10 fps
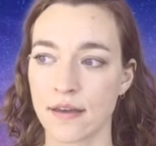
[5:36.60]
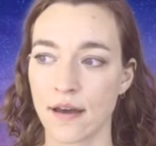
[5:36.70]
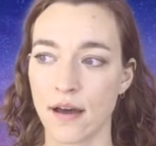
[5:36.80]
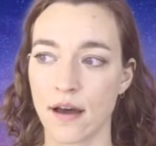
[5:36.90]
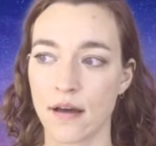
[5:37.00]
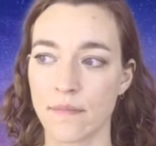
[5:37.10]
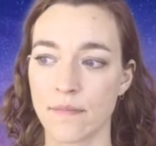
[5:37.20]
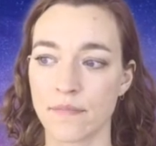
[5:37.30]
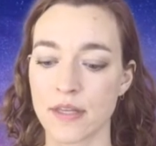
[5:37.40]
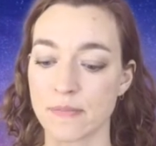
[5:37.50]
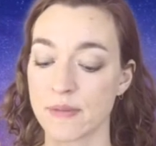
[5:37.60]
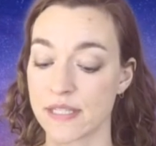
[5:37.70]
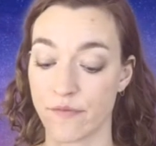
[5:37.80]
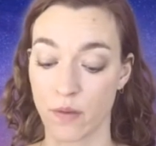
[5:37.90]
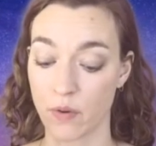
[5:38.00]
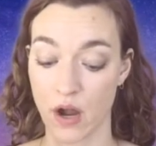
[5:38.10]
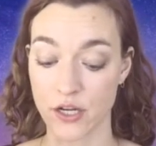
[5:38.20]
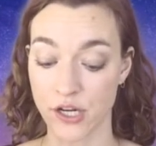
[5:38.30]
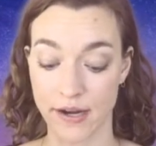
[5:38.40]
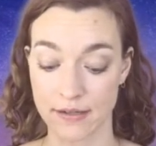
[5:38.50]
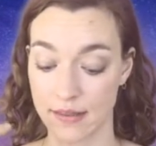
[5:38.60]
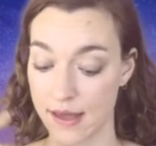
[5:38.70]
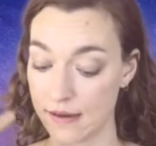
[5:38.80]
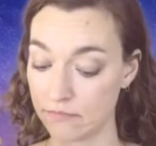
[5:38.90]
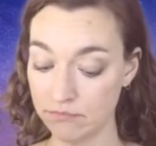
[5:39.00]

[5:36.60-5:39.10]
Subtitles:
a specific project that